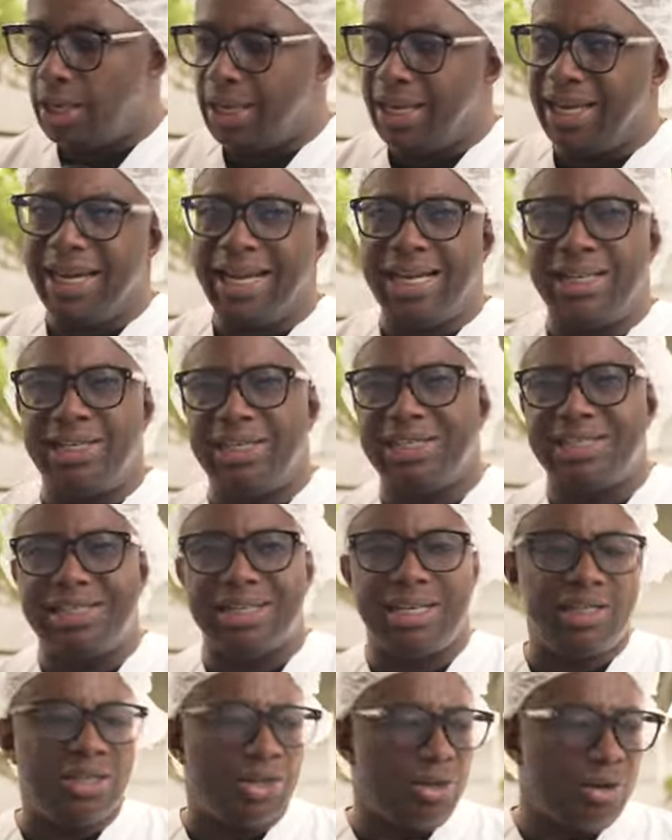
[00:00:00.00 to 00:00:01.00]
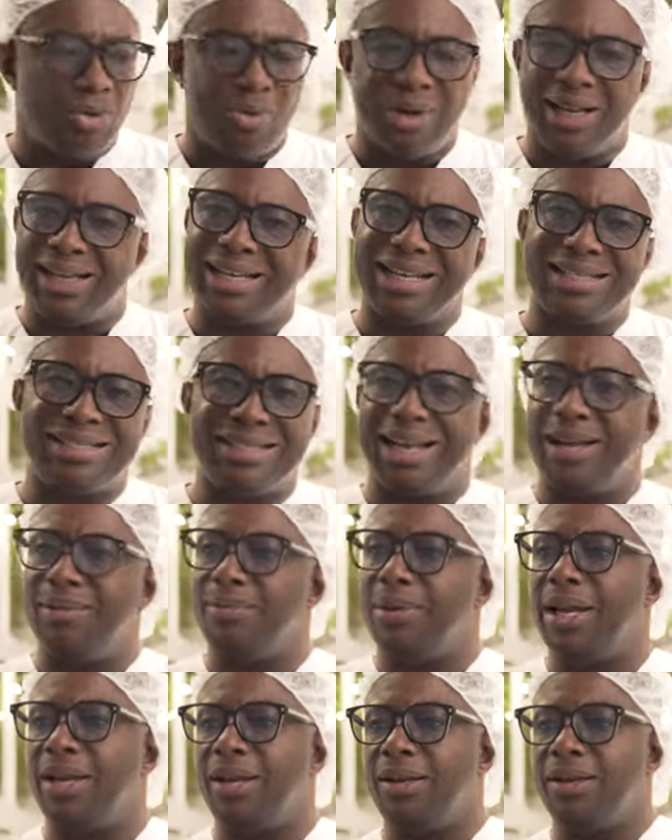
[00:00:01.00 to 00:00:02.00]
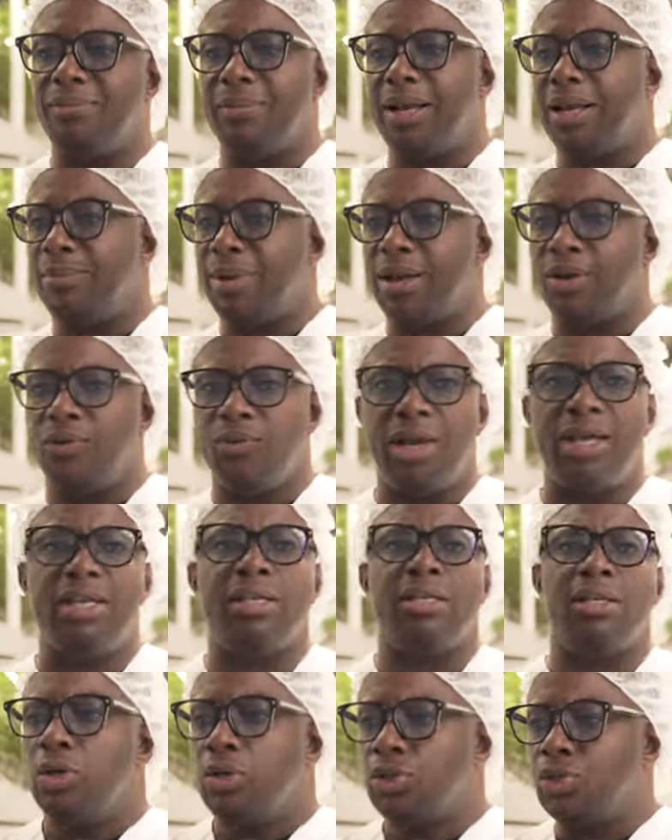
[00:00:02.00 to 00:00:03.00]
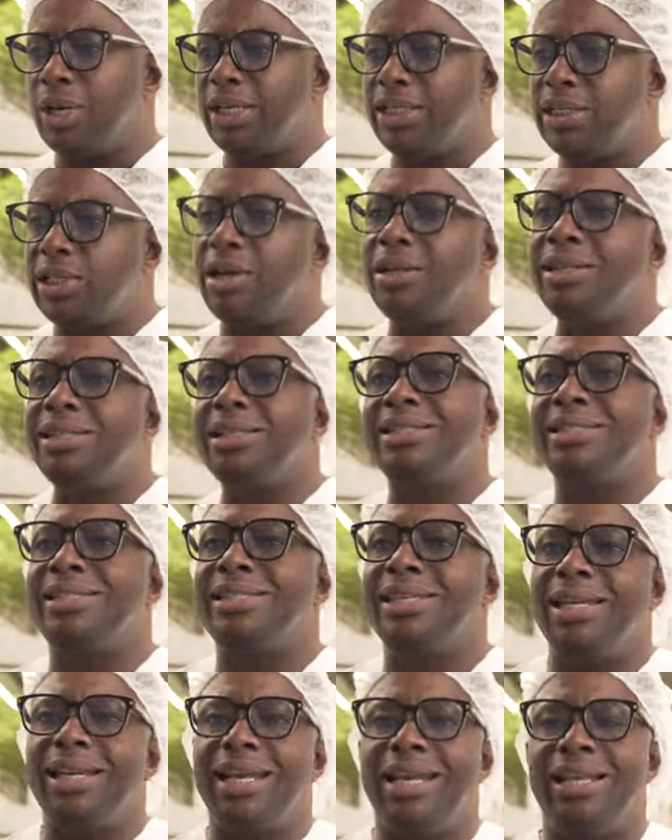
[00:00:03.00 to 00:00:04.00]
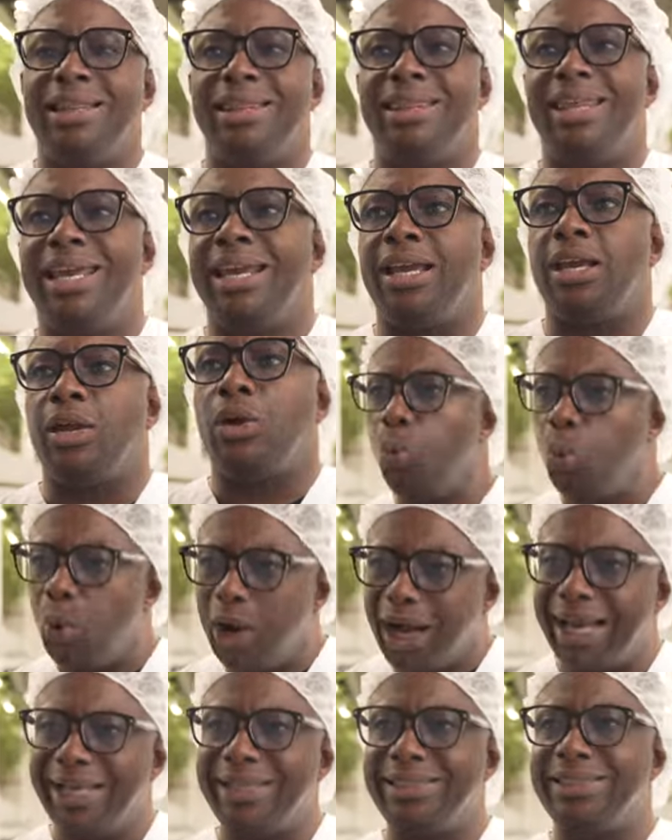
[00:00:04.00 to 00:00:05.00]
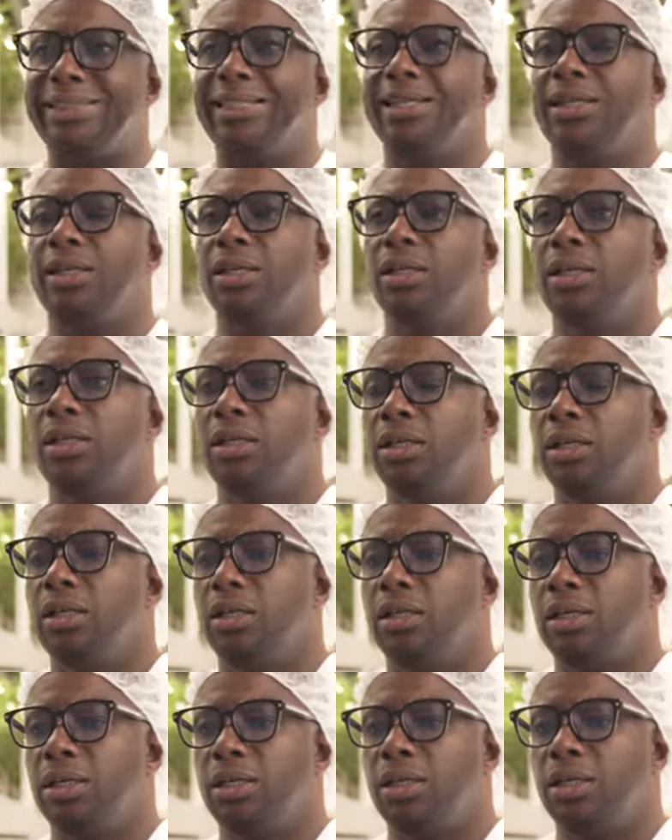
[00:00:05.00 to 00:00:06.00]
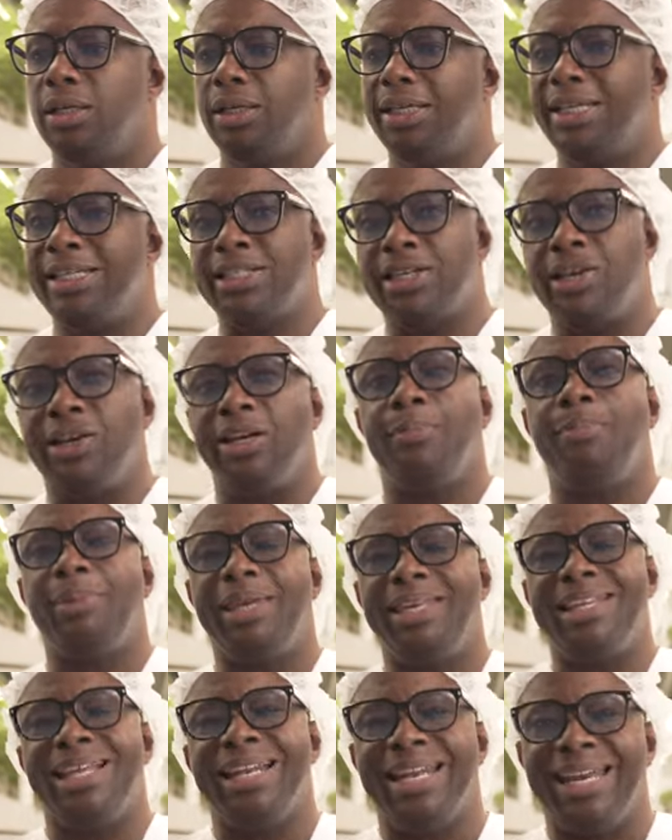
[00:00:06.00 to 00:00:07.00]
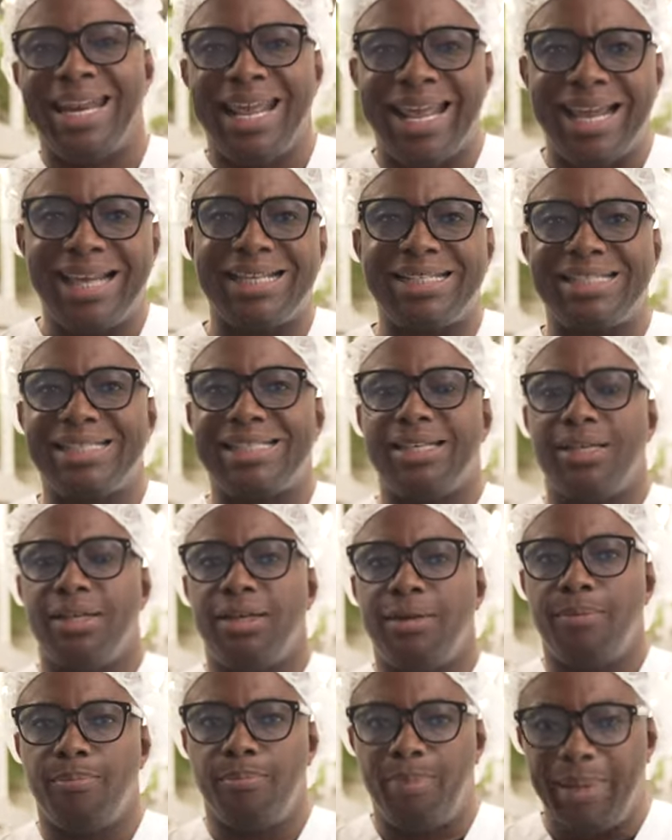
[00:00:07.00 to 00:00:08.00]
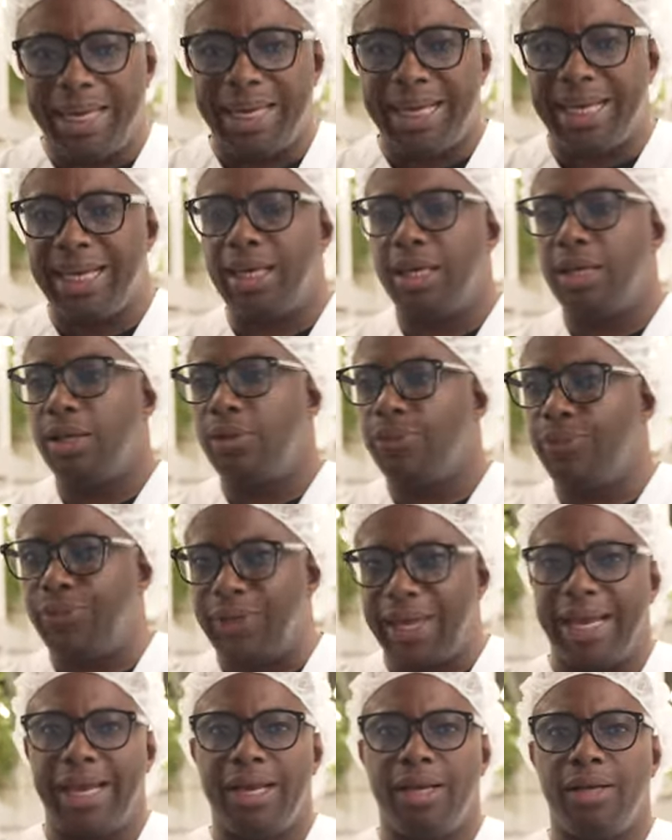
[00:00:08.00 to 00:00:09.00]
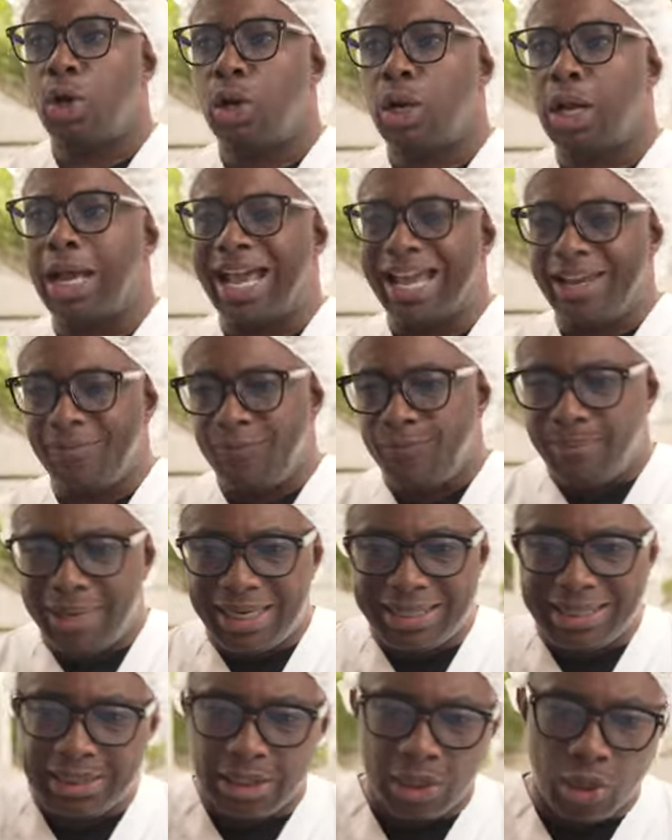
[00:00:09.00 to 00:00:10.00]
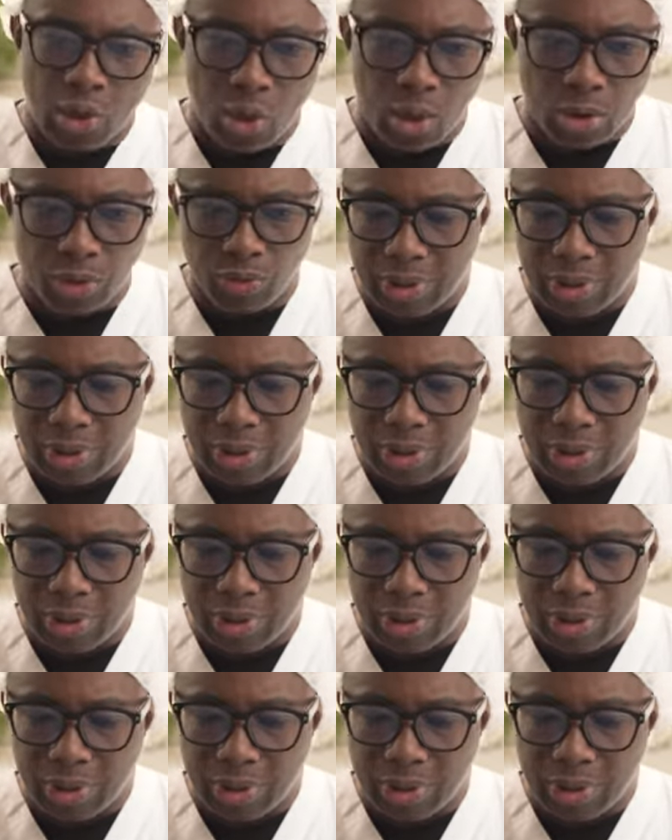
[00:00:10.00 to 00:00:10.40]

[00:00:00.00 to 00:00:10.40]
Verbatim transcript: And I just said, you know what, that's not my not my run. So I started to sit and think, what is gonna be the next big thing? I've missed the gold